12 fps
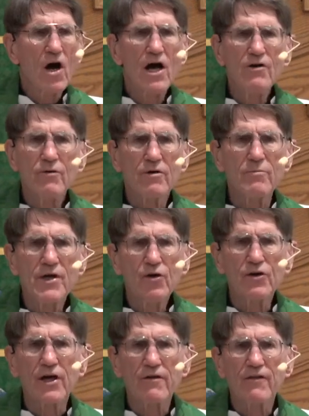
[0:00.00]
100
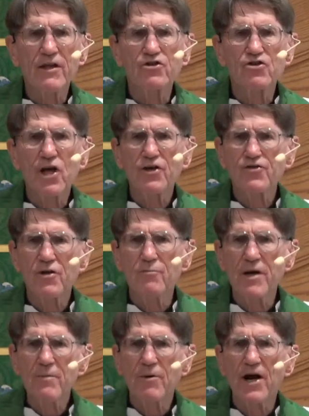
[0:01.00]
million that Justin
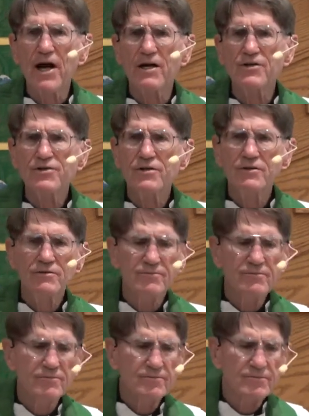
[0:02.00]
Bieber
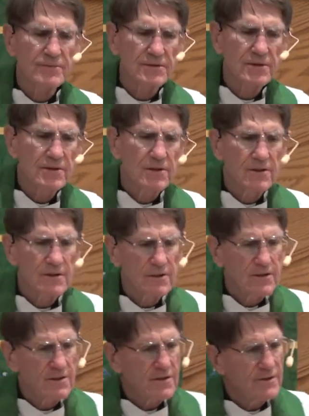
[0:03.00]

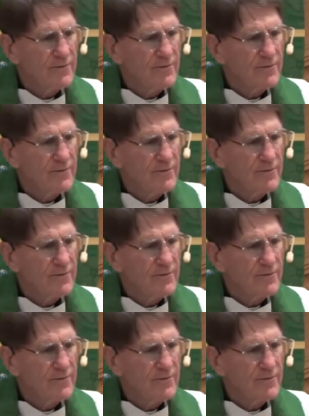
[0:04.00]
has.